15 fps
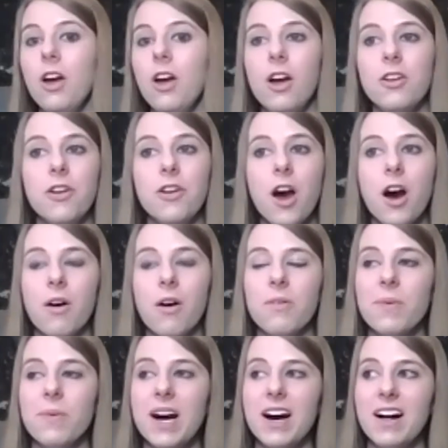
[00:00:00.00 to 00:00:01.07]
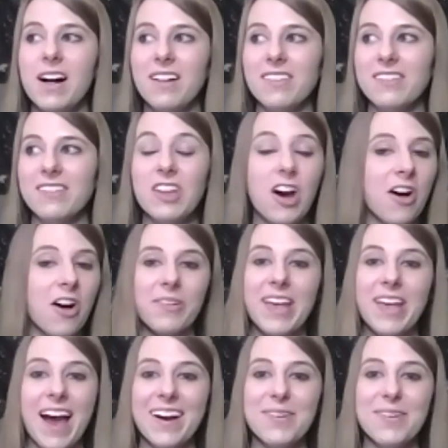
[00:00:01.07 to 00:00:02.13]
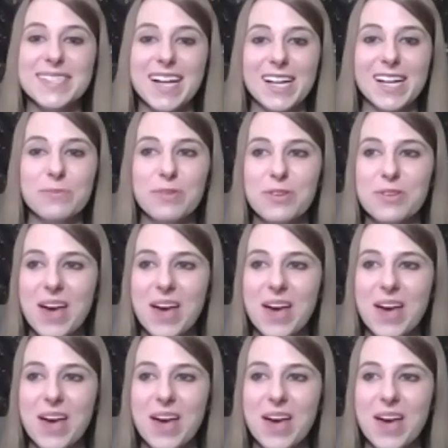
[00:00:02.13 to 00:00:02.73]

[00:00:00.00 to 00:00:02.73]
No. Yeah, it was not smooth.